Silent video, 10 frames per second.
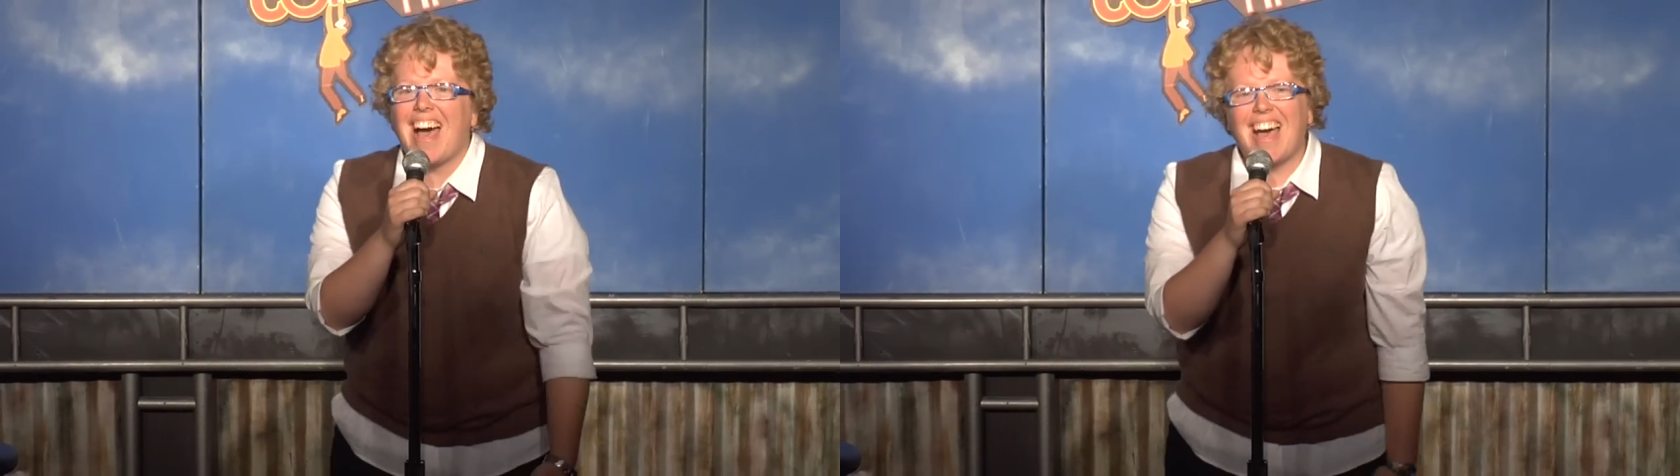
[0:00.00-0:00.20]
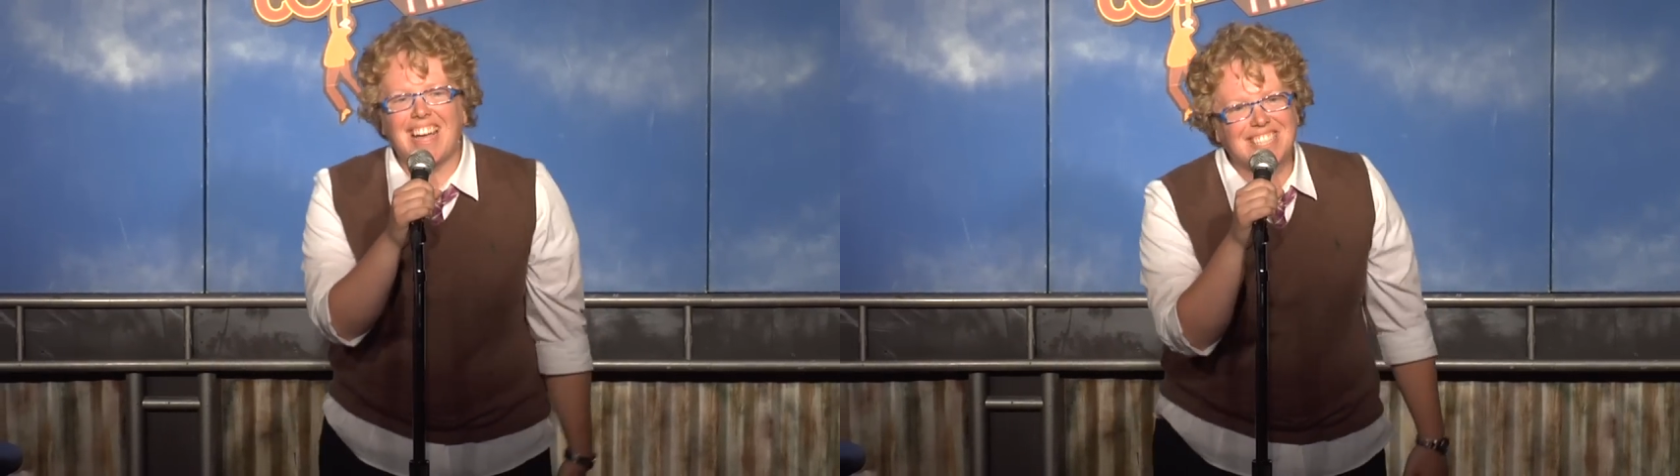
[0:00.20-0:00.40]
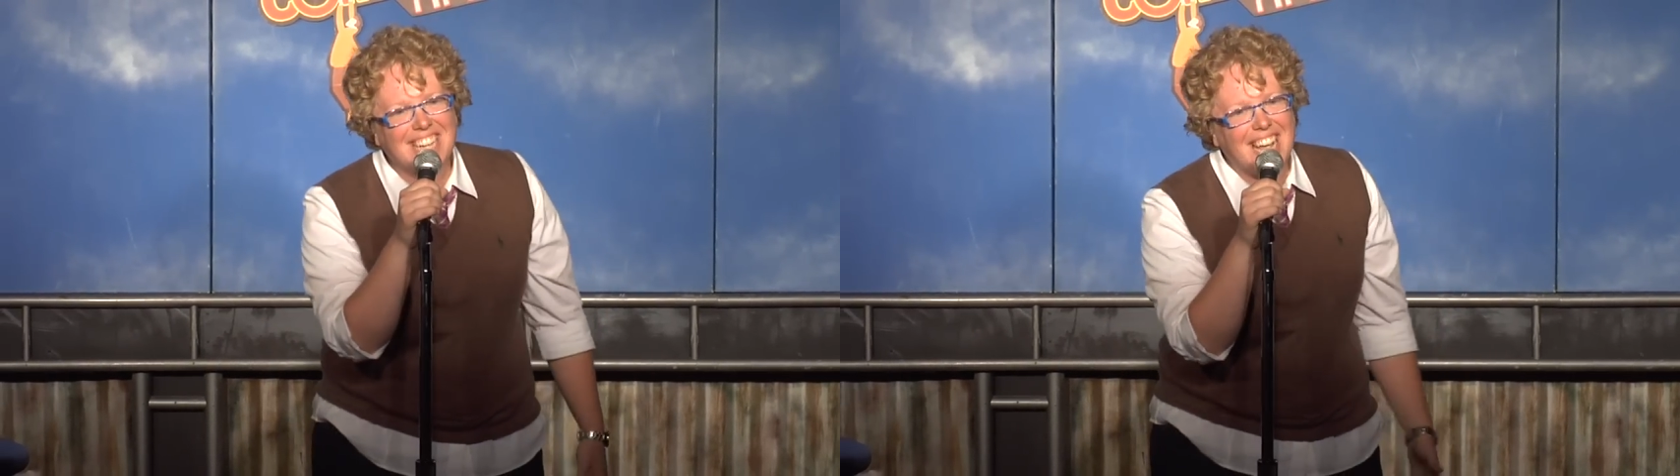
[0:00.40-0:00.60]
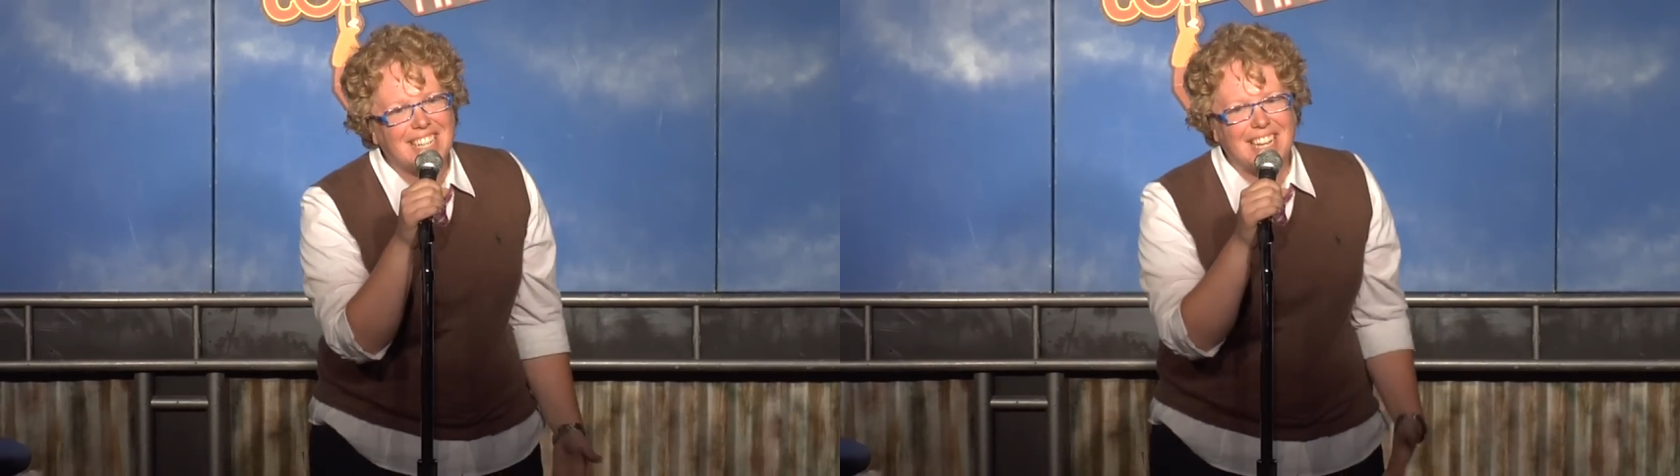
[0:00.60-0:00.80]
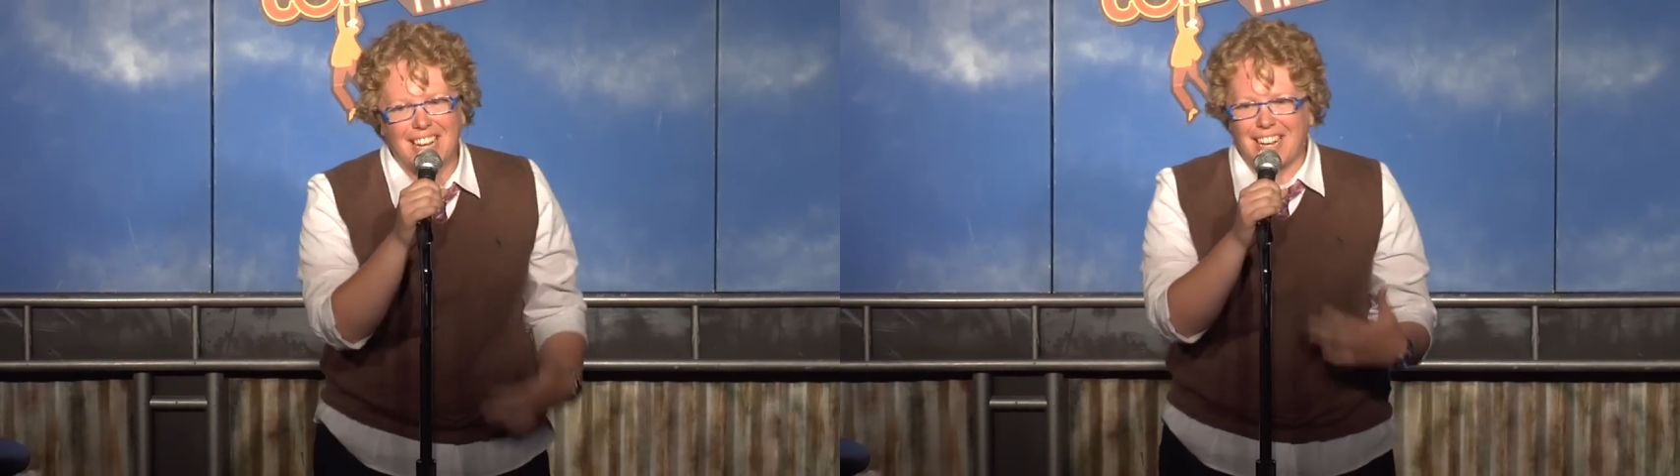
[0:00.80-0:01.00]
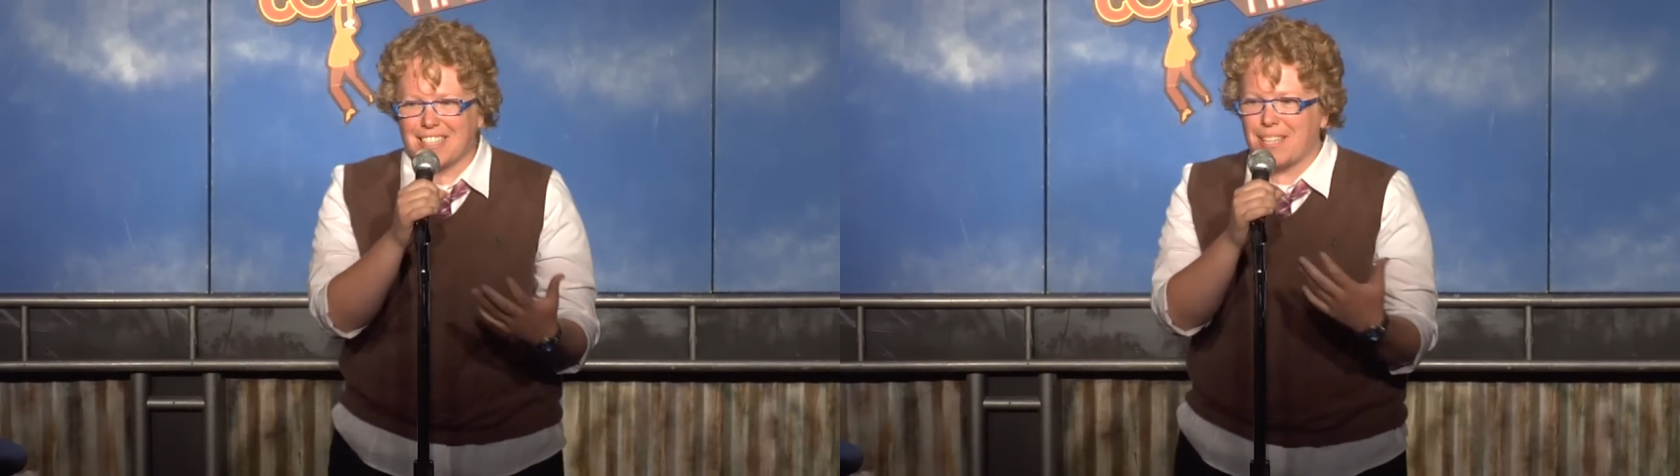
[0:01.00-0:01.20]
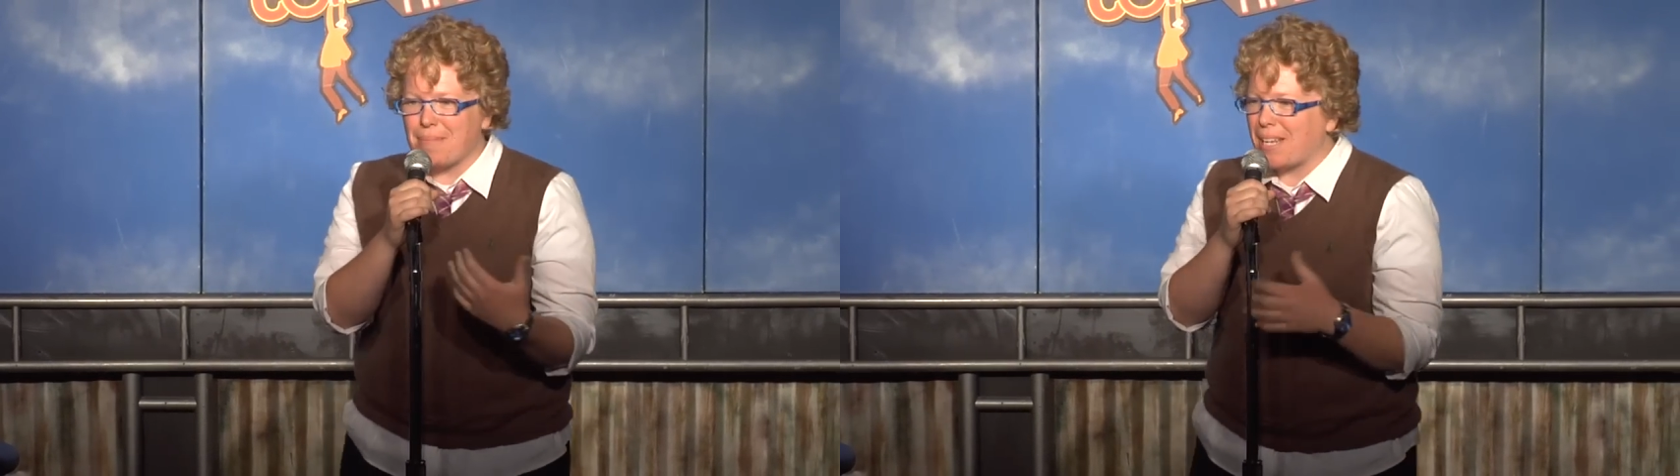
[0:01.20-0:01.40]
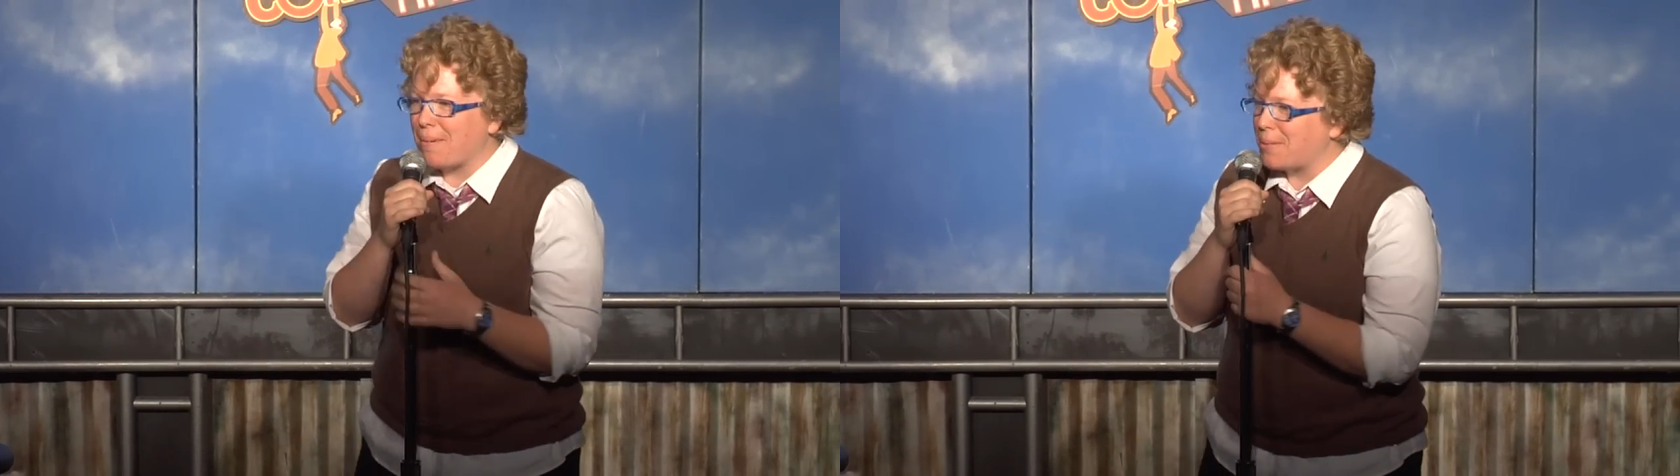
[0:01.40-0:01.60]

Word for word: actually had somebody come